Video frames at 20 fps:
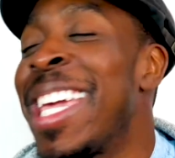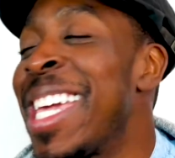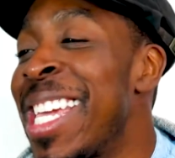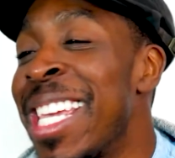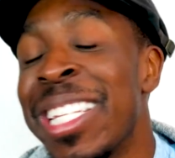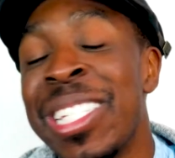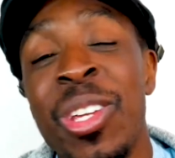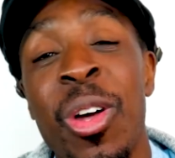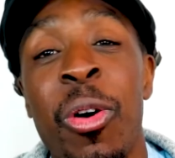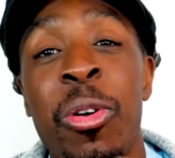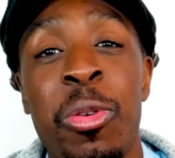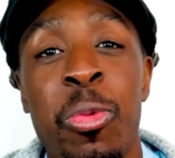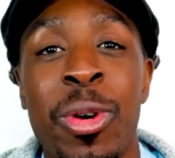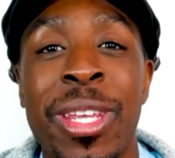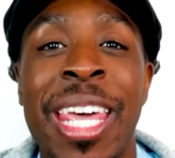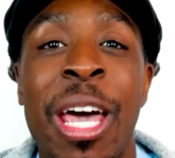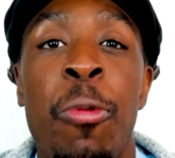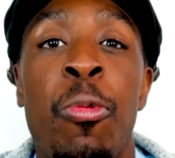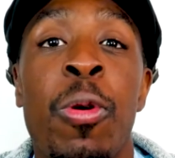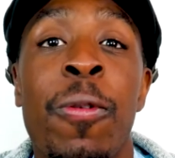He is the only
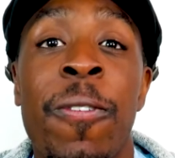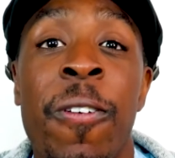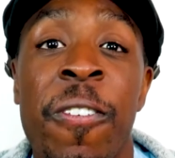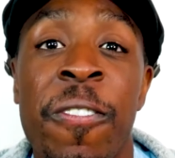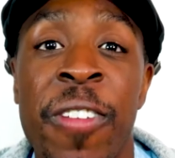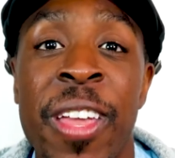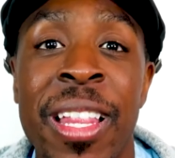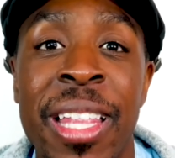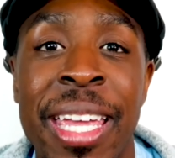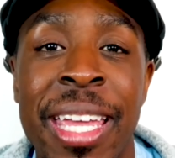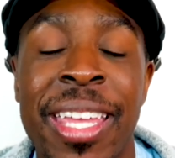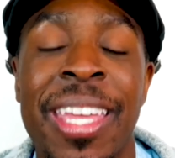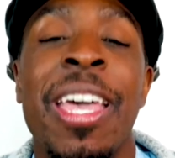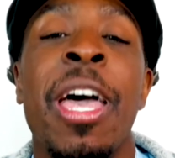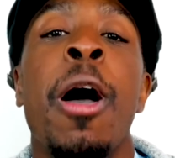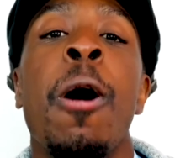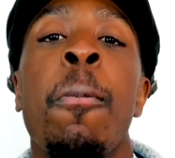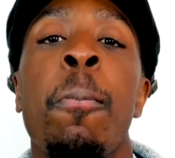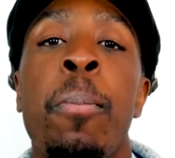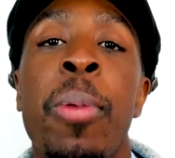one that will fulfill it.
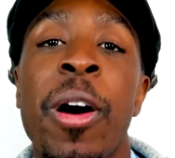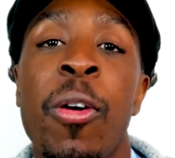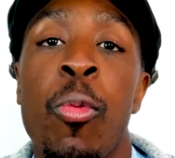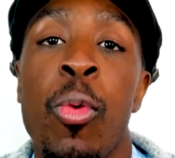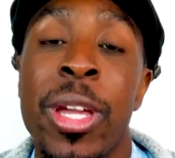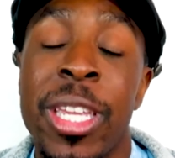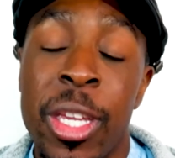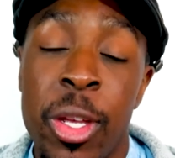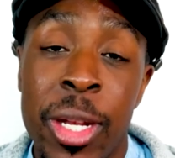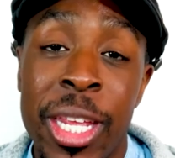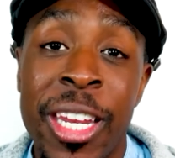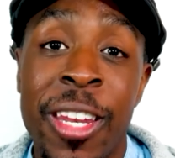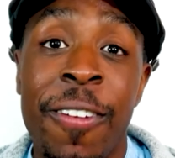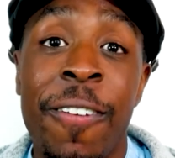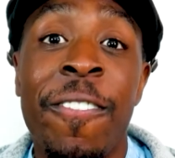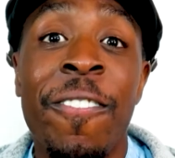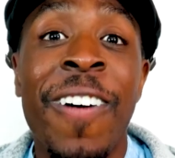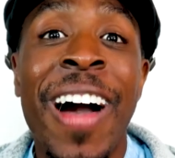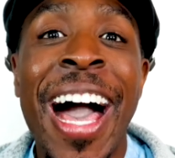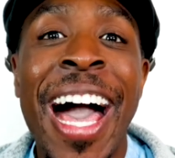But what you need
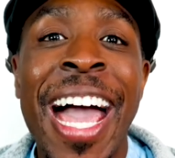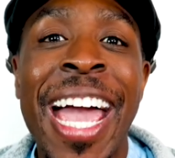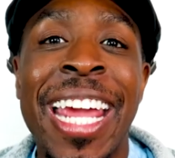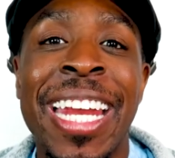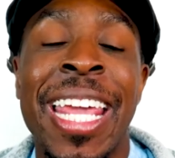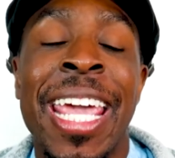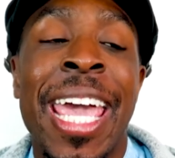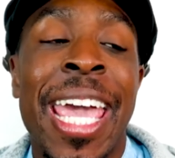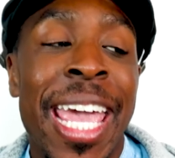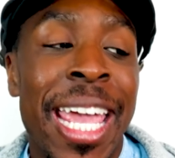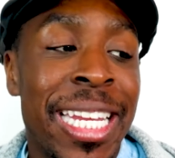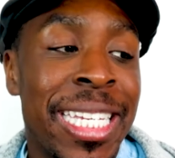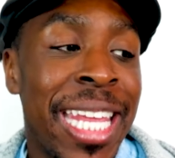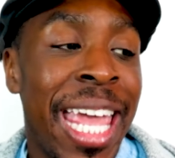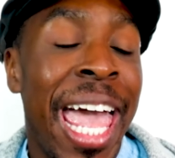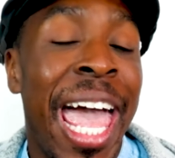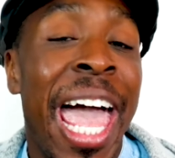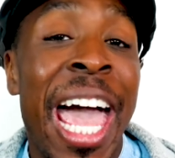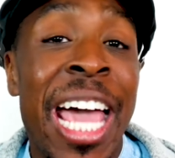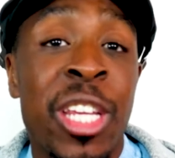to find is
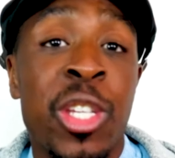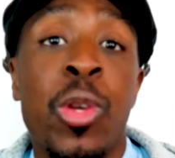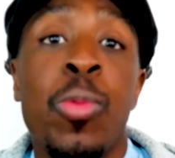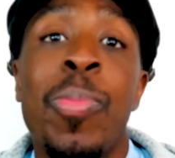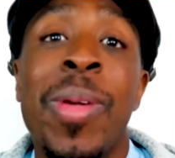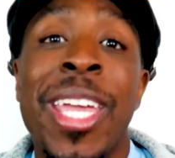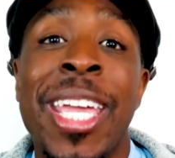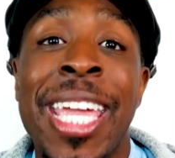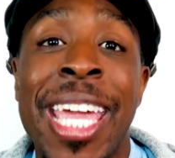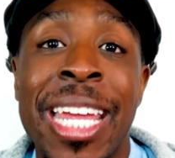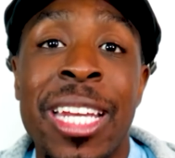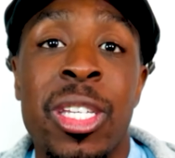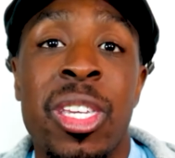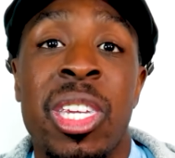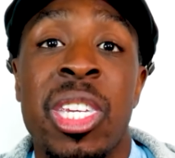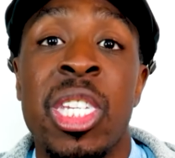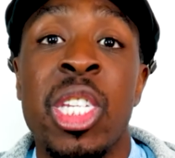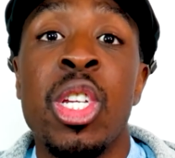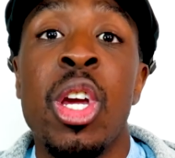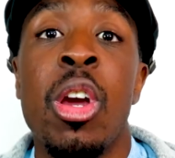that as you begin
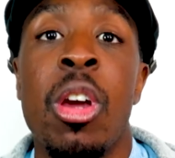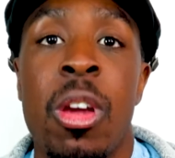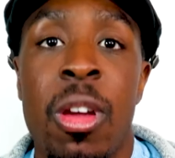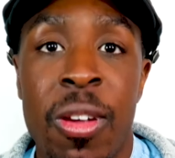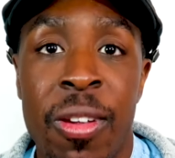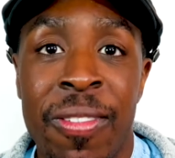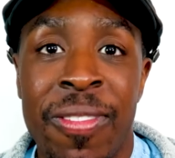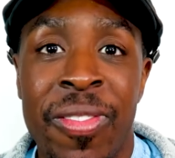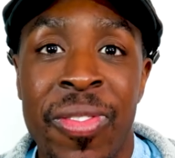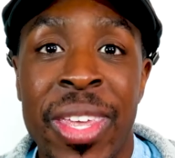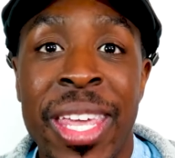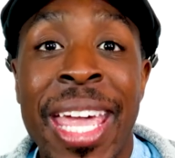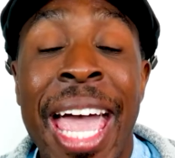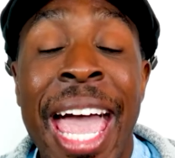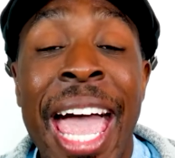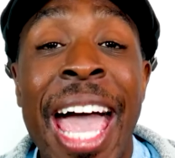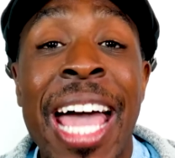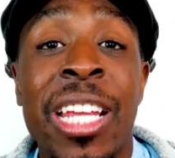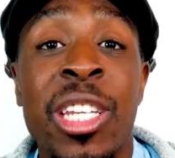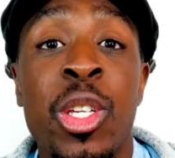to serve,
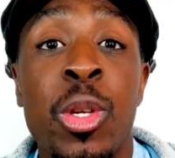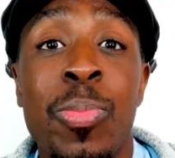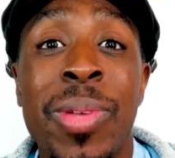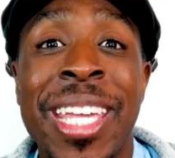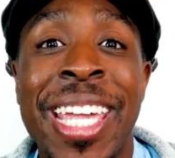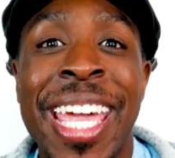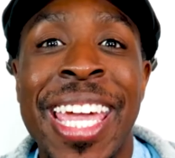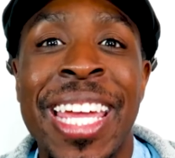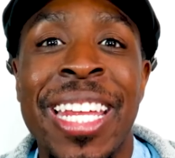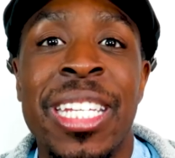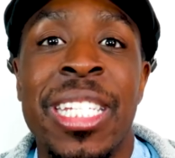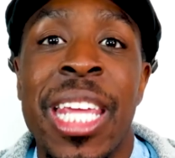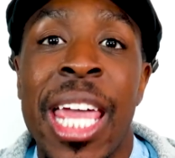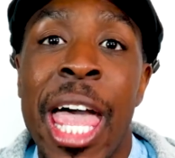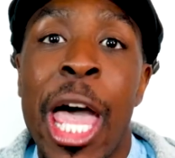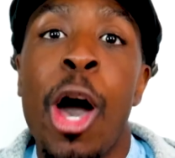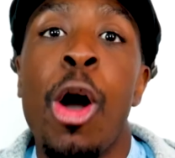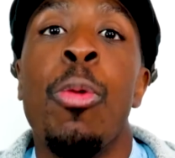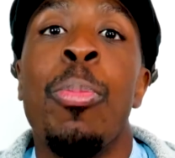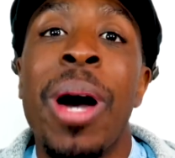as you begin to
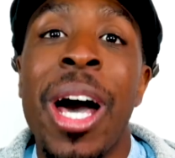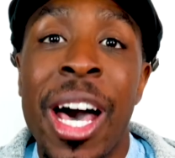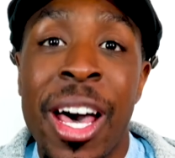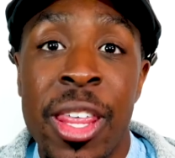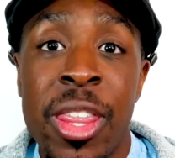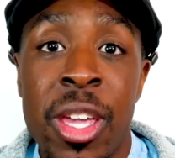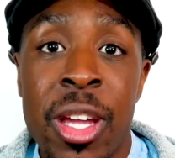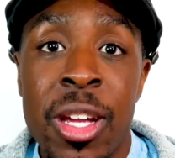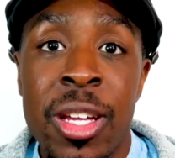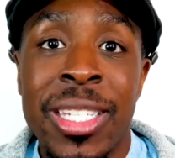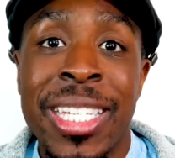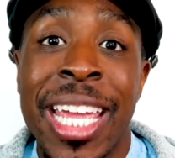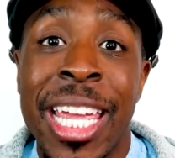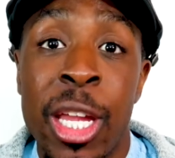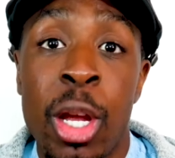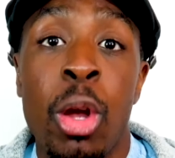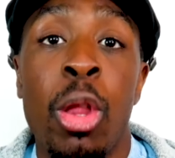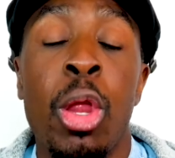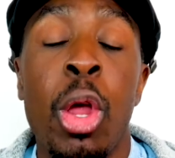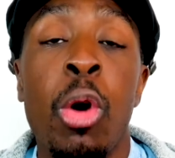help others
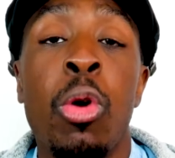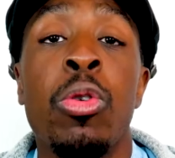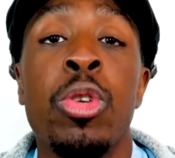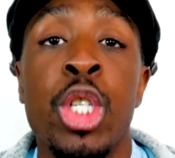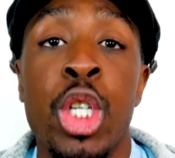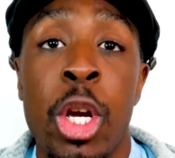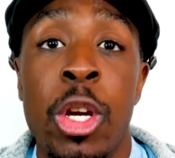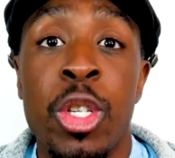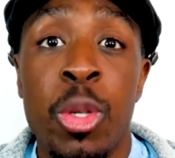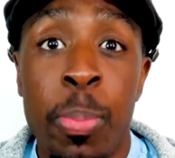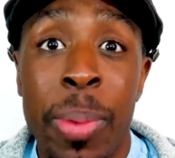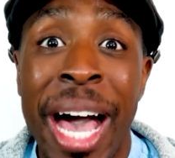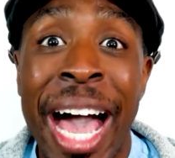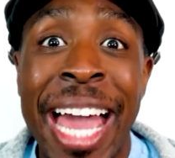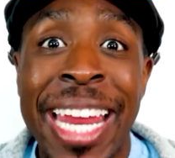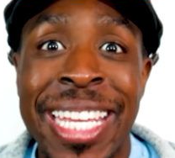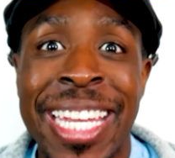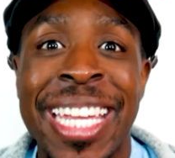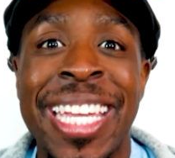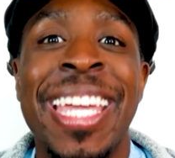in your local church
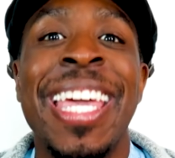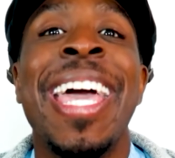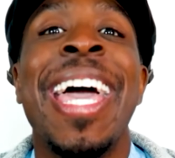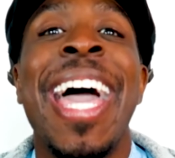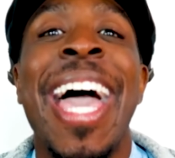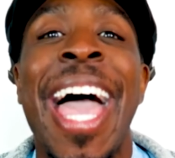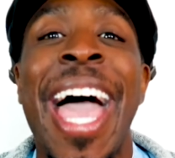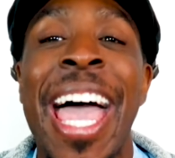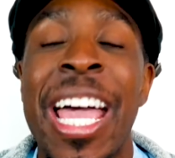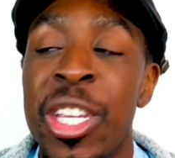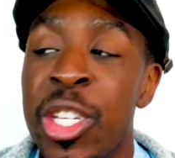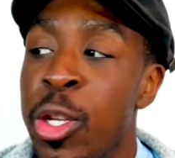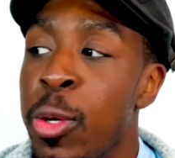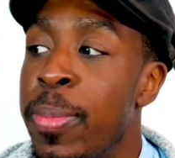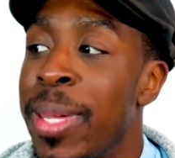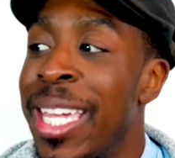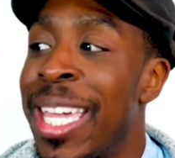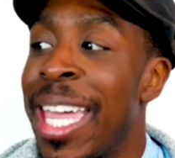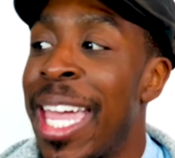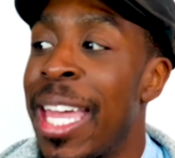body, as you
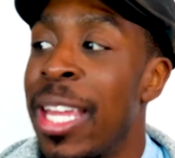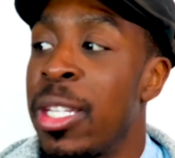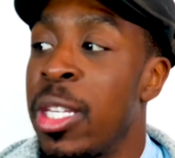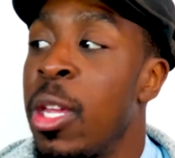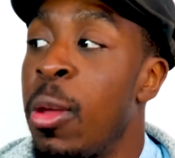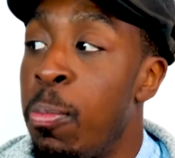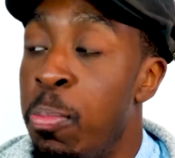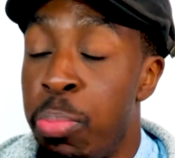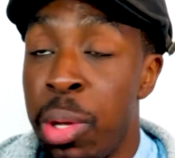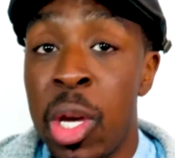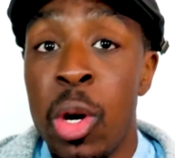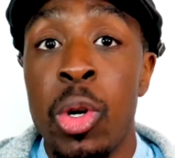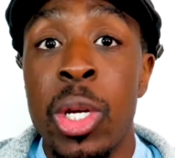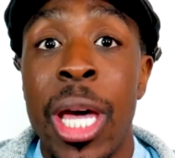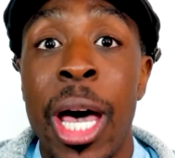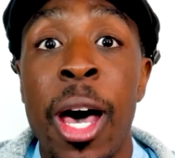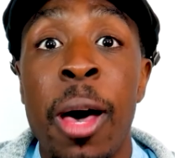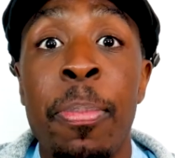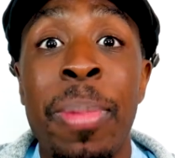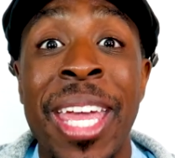begin to build
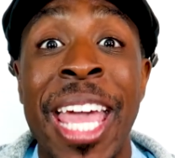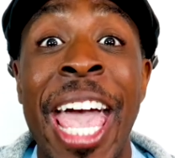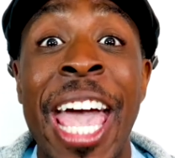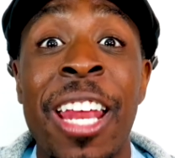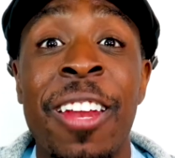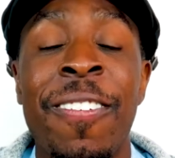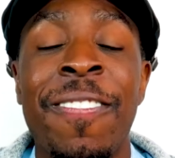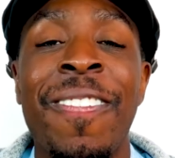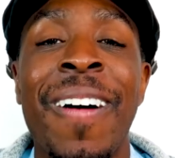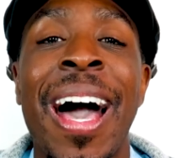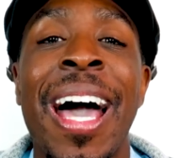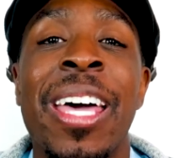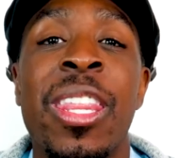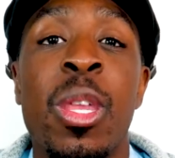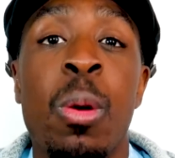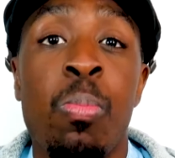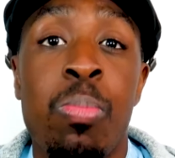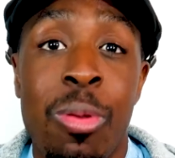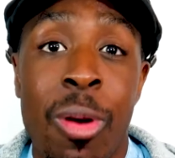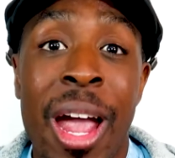up and edify
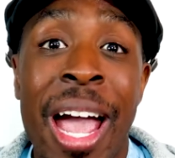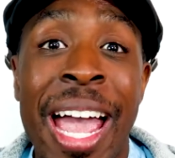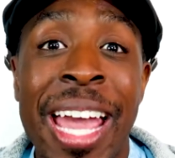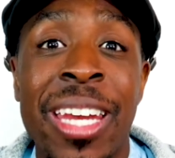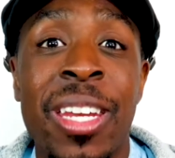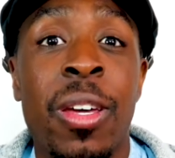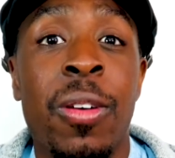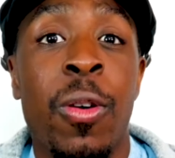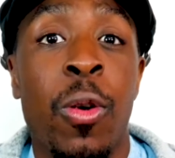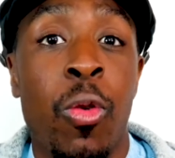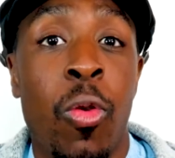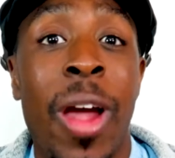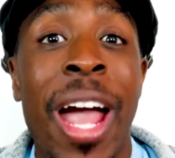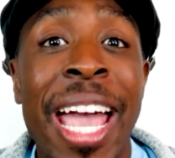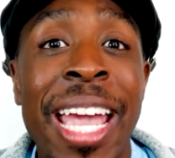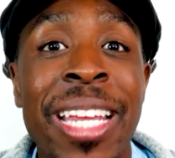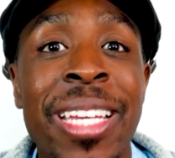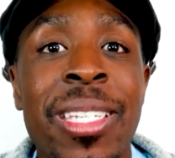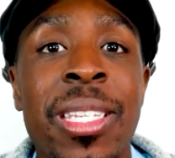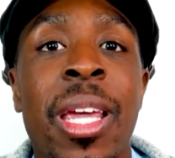the bride of
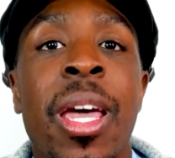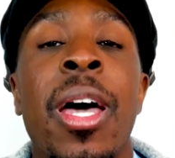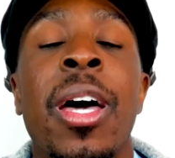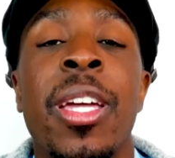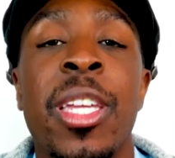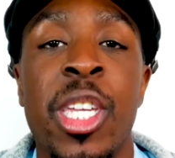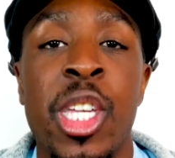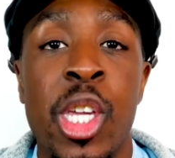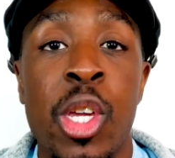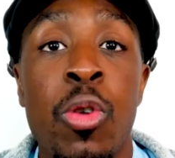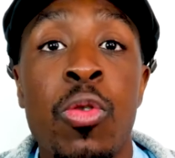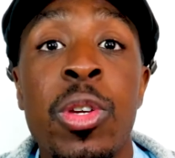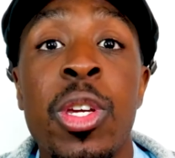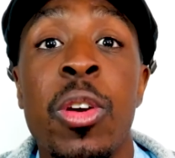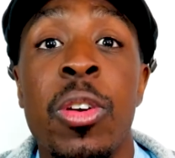Christ, you